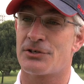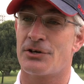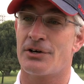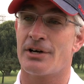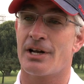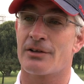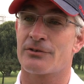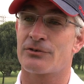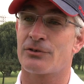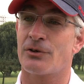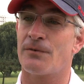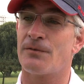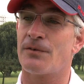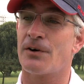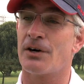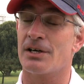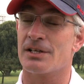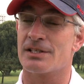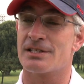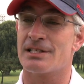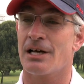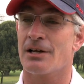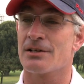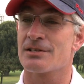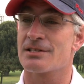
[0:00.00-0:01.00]
turnout so far,
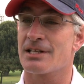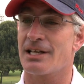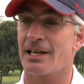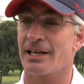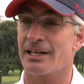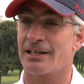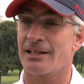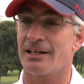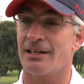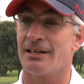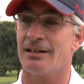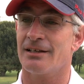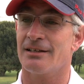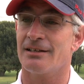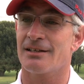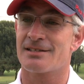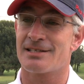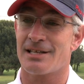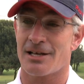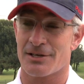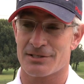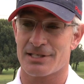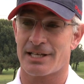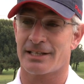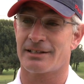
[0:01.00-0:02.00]
it sounds like
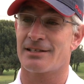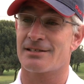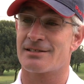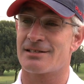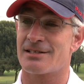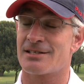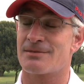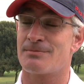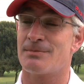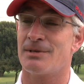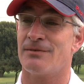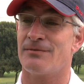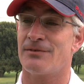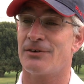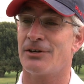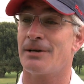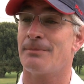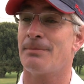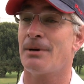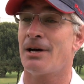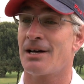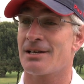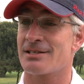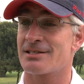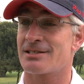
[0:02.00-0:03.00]
this has been very
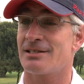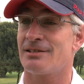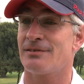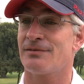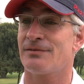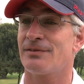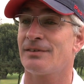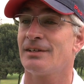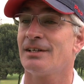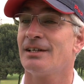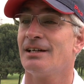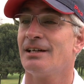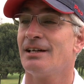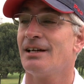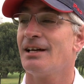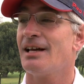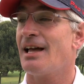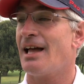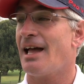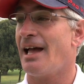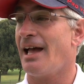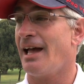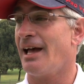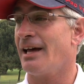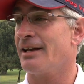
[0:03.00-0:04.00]
positive.
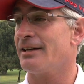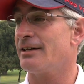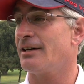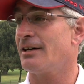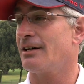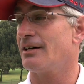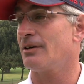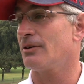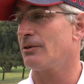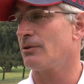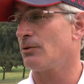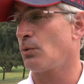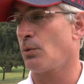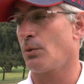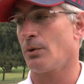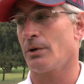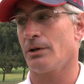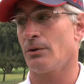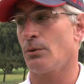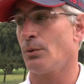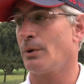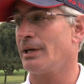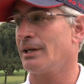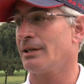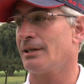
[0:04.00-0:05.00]
And
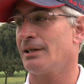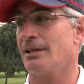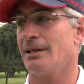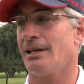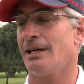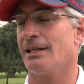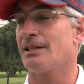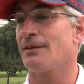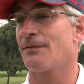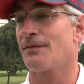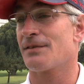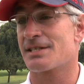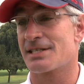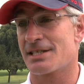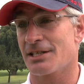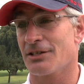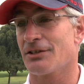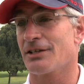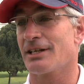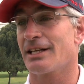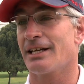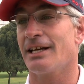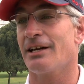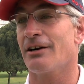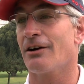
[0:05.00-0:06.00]
we at the
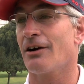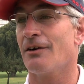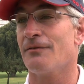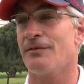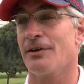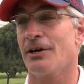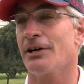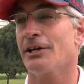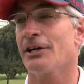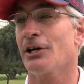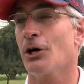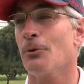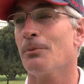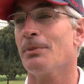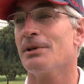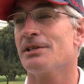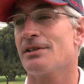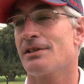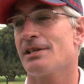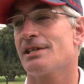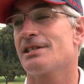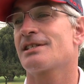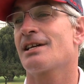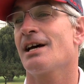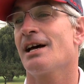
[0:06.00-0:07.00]
facility here are very open to
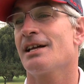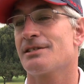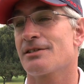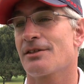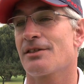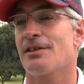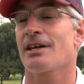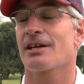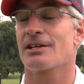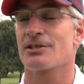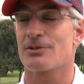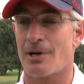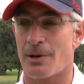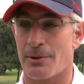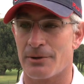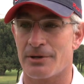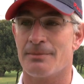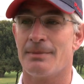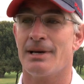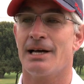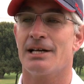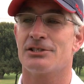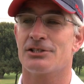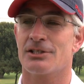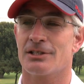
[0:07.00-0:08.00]
these kinds of things. So I would
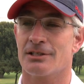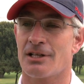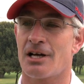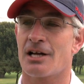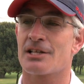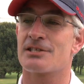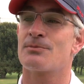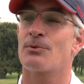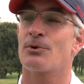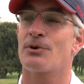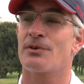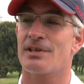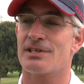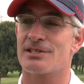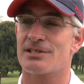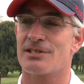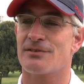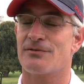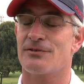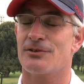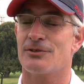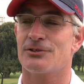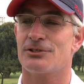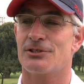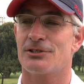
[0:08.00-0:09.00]
imagine lots more of these in
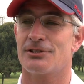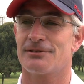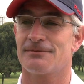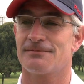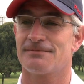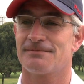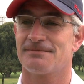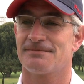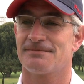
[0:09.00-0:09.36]
the future.